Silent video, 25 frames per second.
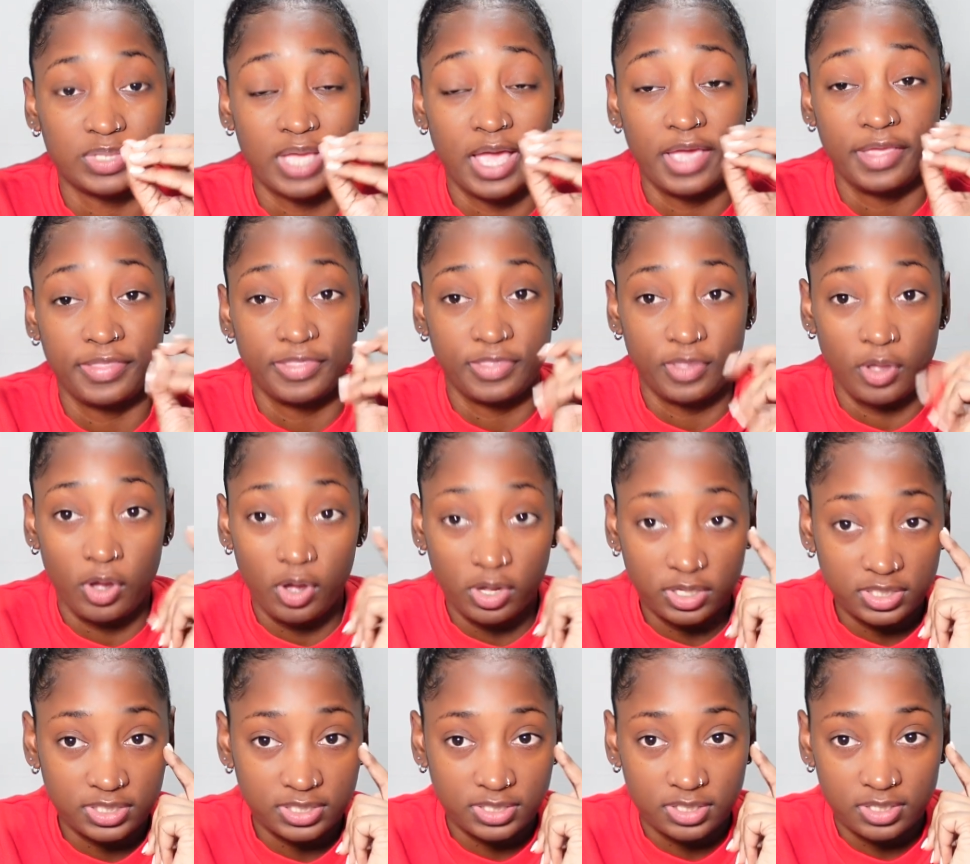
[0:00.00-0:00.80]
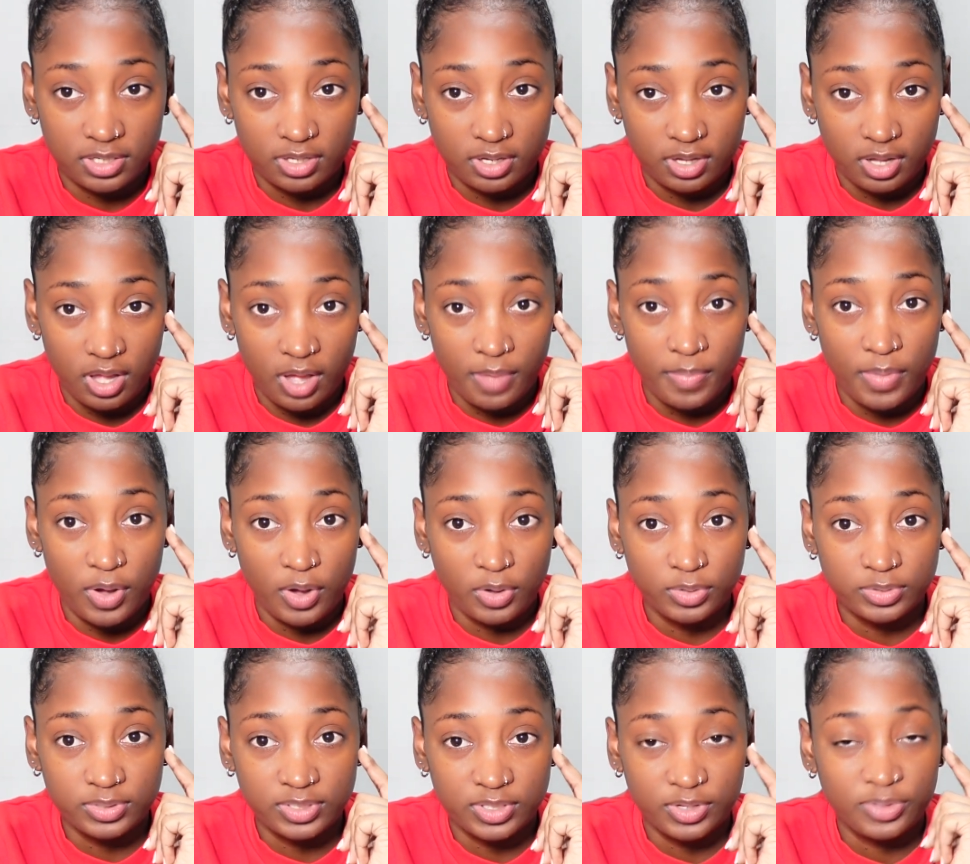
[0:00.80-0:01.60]
I thought
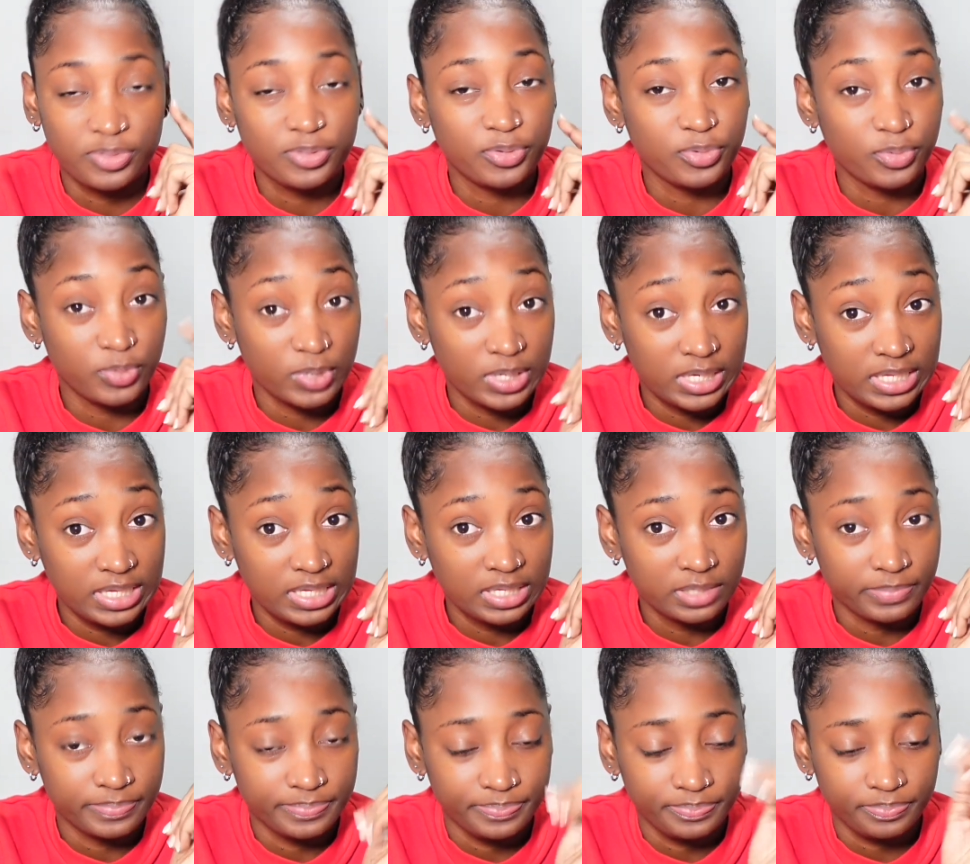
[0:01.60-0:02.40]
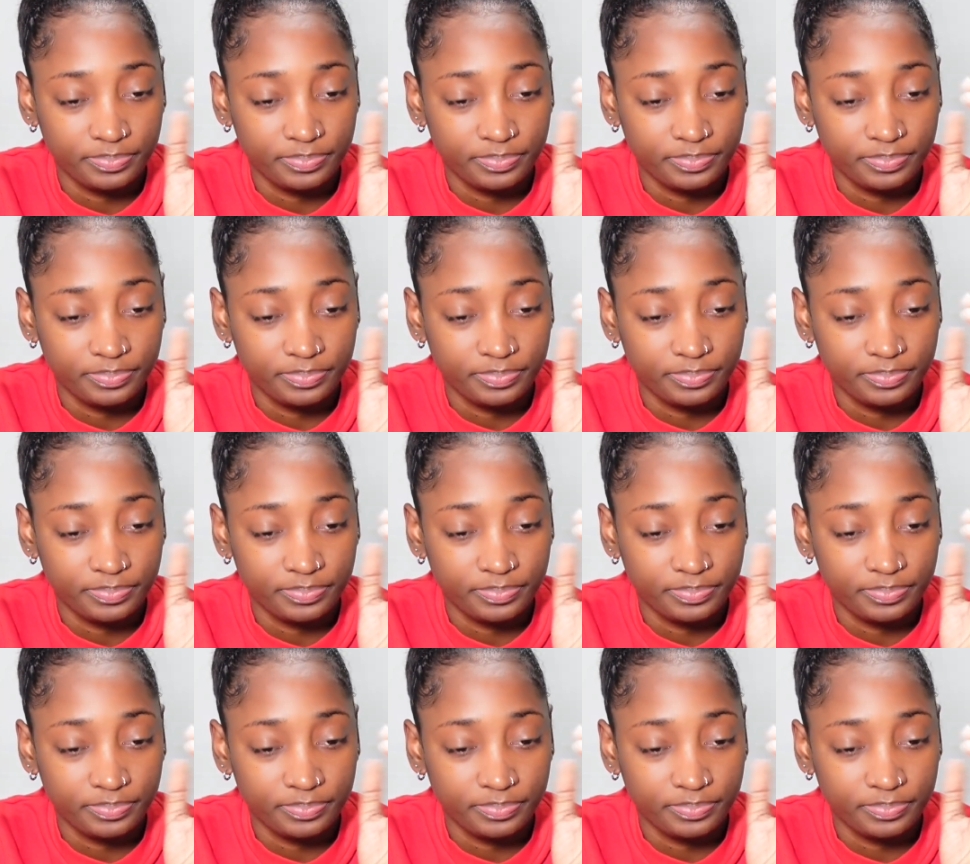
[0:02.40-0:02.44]
about thoroughly,